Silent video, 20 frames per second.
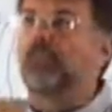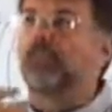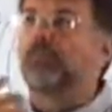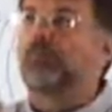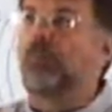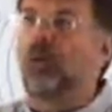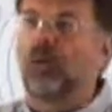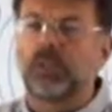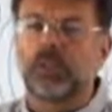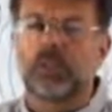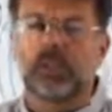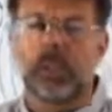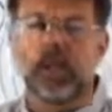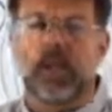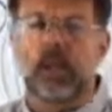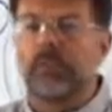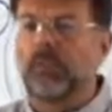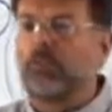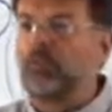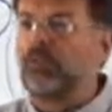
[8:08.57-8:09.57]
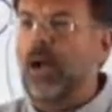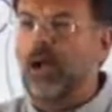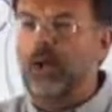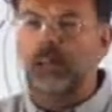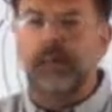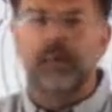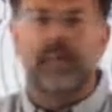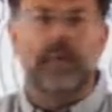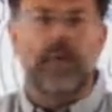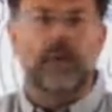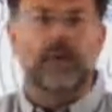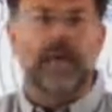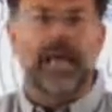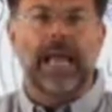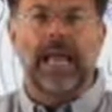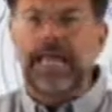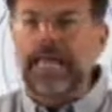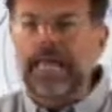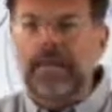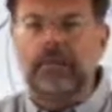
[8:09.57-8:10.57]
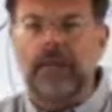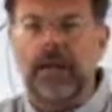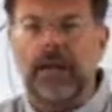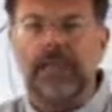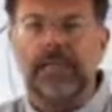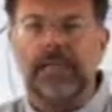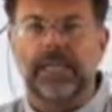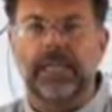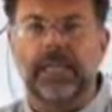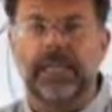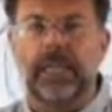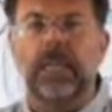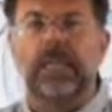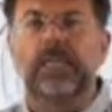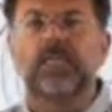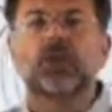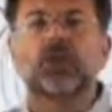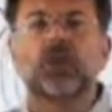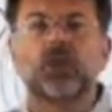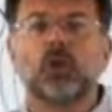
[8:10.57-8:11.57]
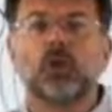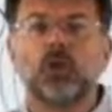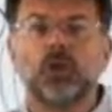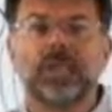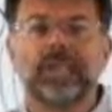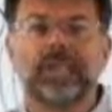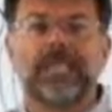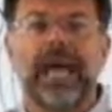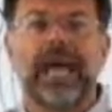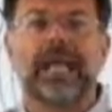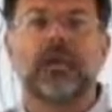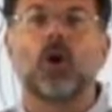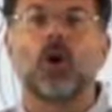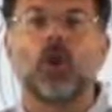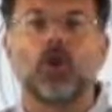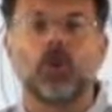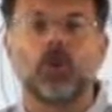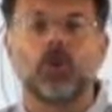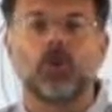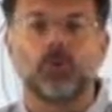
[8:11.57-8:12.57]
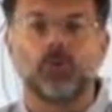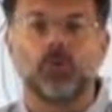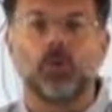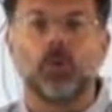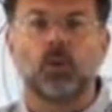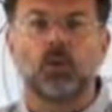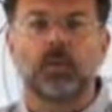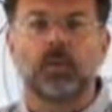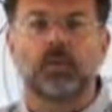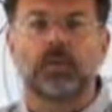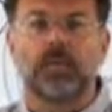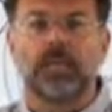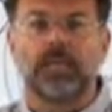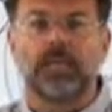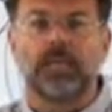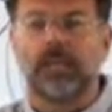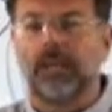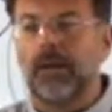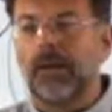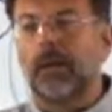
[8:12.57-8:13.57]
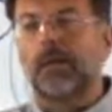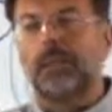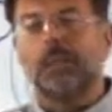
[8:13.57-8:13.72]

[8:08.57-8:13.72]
sports club, rugby club, anybody is using that on the sports field.